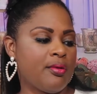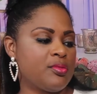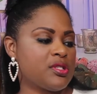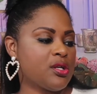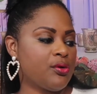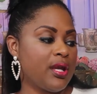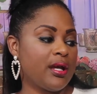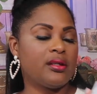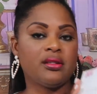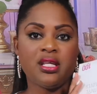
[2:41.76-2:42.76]
So
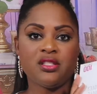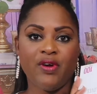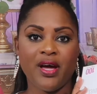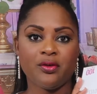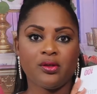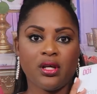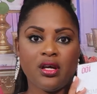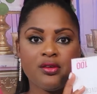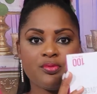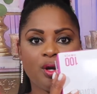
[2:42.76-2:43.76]
yeah, these vinyl
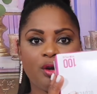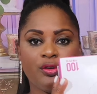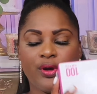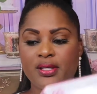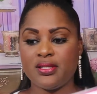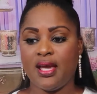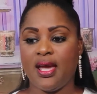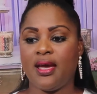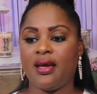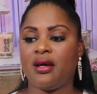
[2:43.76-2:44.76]
gloves are great to
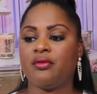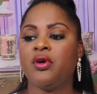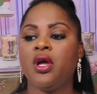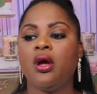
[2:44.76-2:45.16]
have